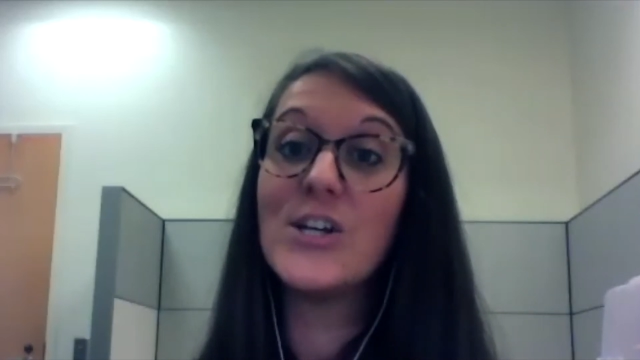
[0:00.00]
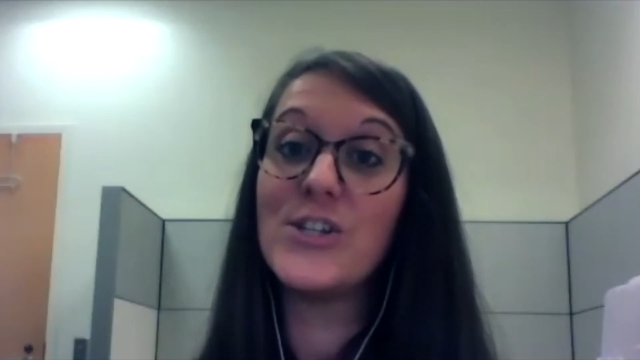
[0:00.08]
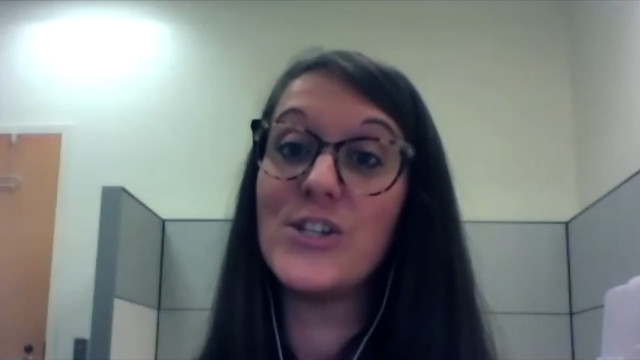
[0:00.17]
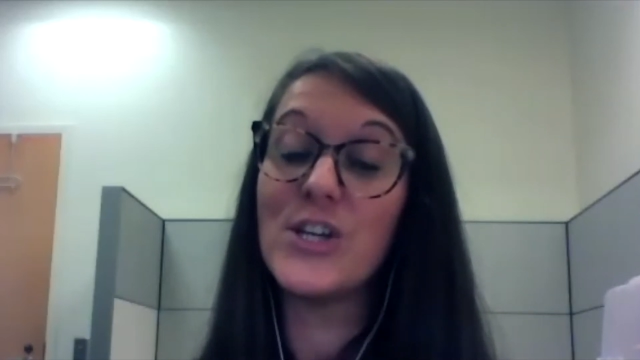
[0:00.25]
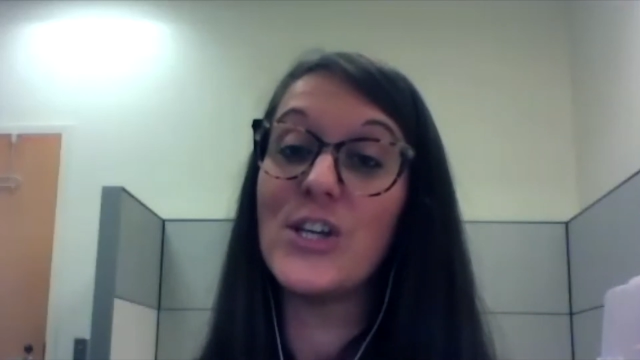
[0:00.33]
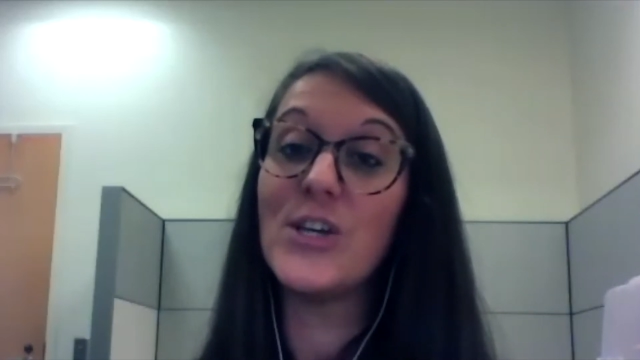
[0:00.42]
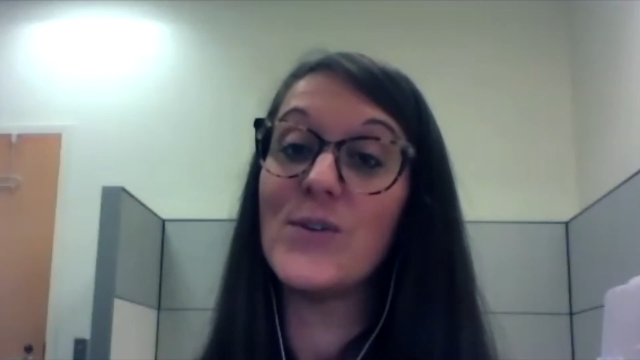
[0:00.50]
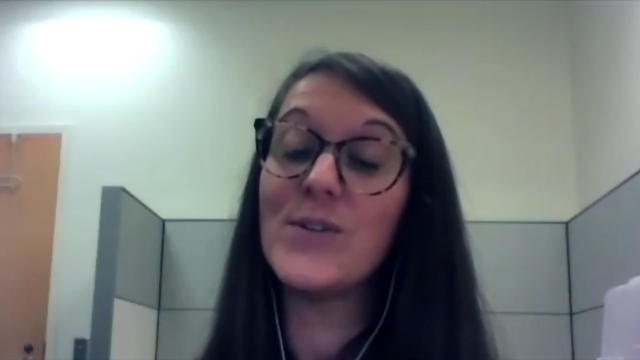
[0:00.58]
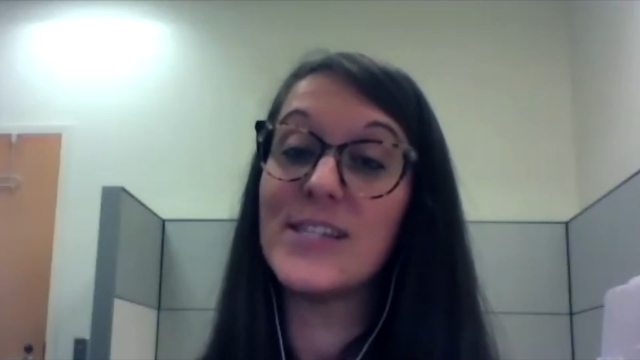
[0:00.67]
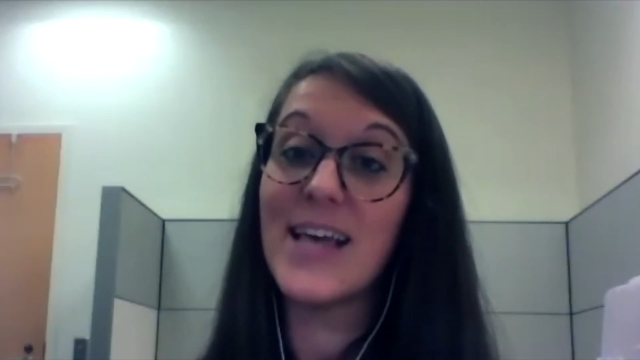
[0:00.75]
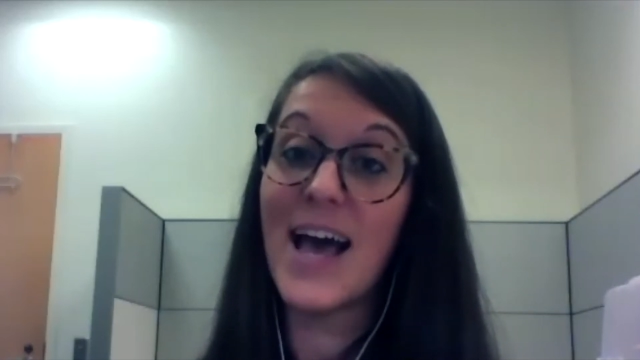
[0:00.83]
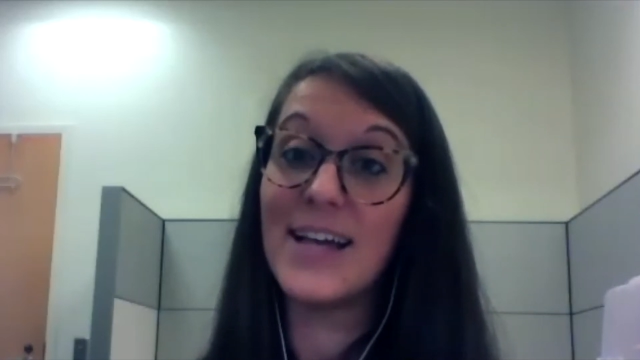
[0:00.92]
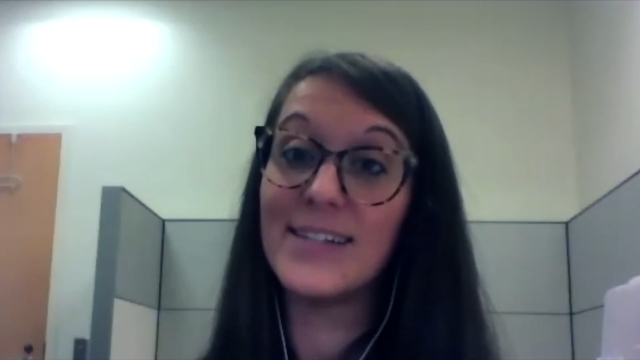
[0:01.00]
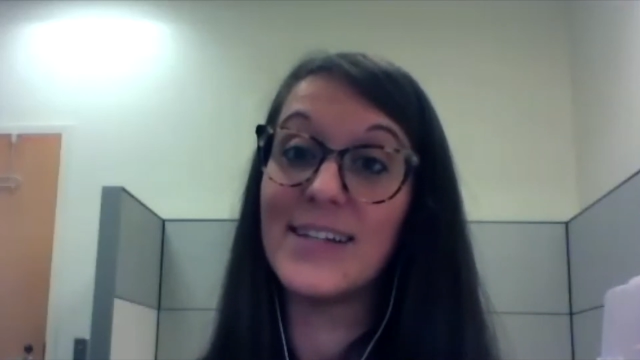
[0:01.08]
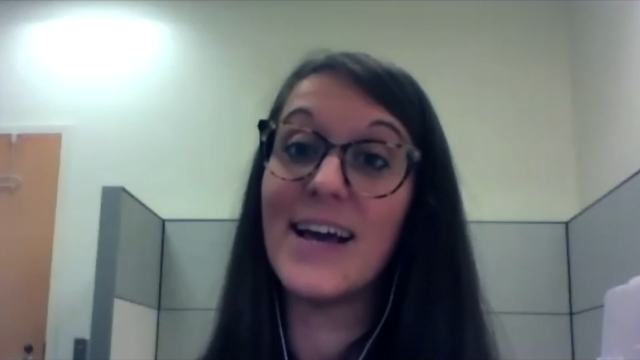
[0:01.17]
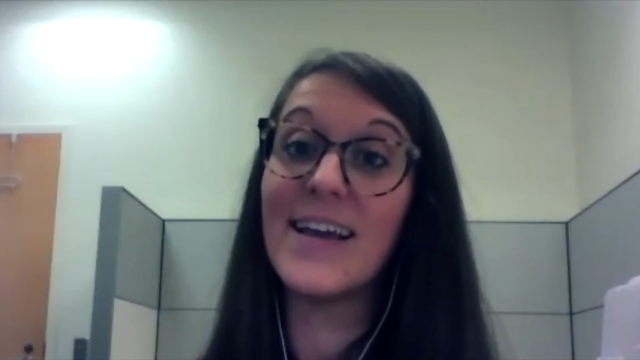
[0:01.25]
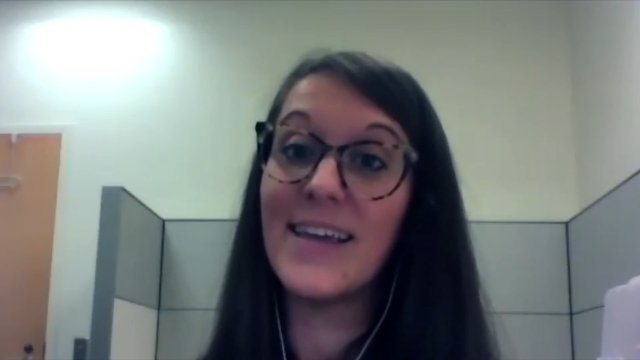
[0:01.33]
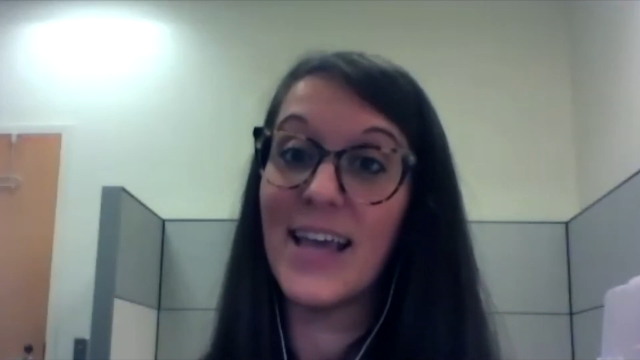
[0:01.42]
to use that
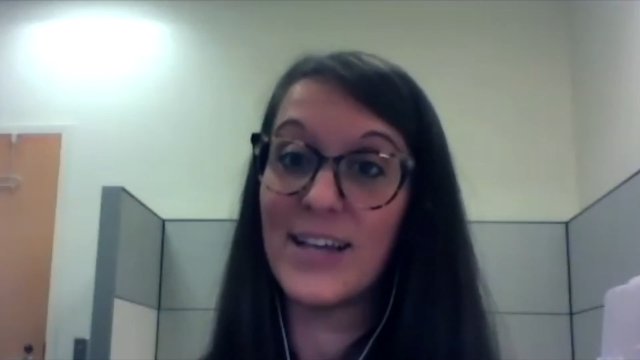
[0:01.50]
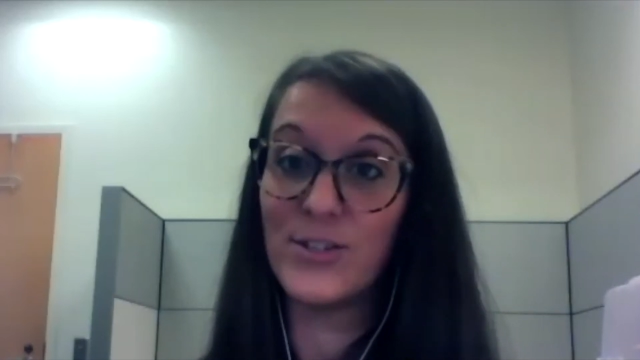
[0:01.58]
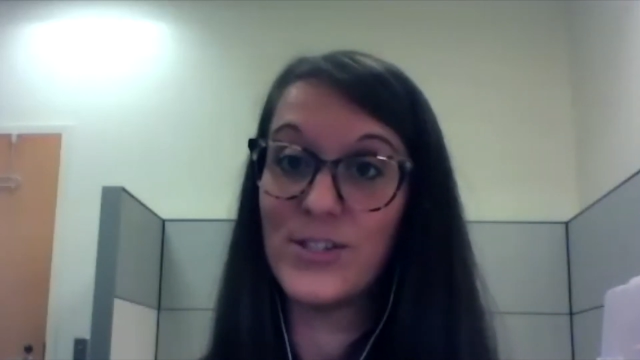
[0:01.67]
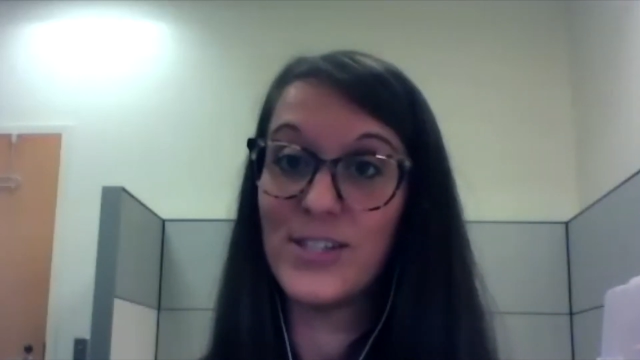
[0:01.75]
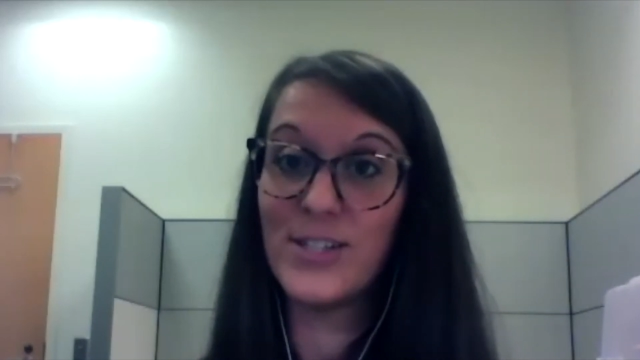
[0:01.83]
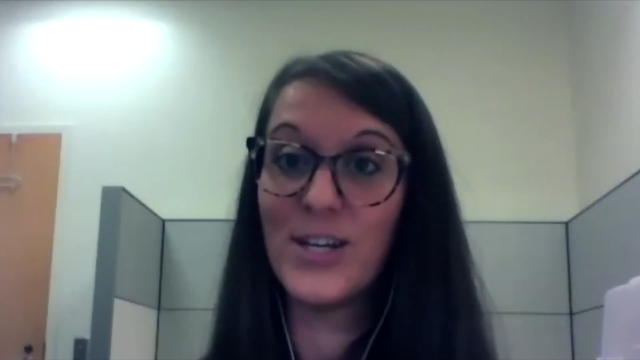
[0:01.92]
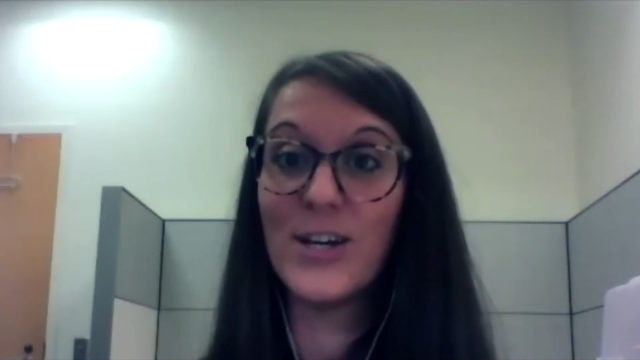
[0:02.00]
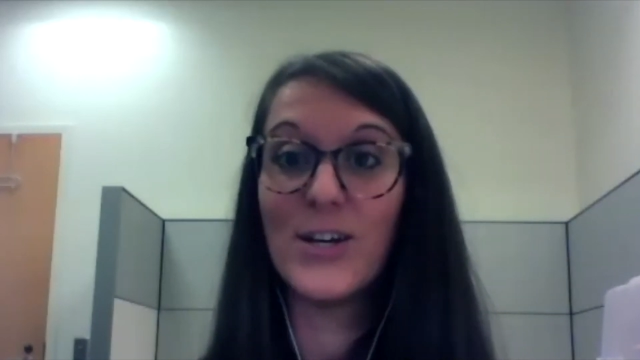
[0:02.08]
against